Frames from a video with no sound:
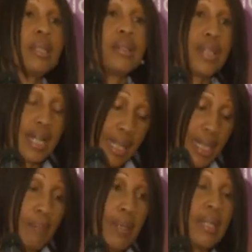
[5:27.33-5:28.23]
than
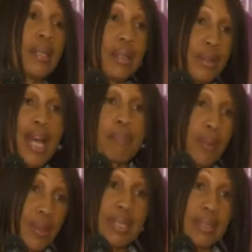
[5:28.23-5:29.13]
keeping that
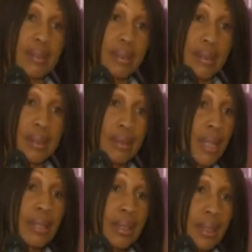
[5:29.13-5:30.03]
person. Right?
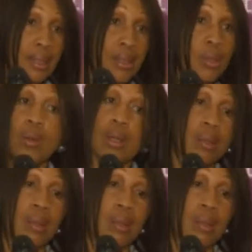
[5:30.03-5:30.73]
Don't,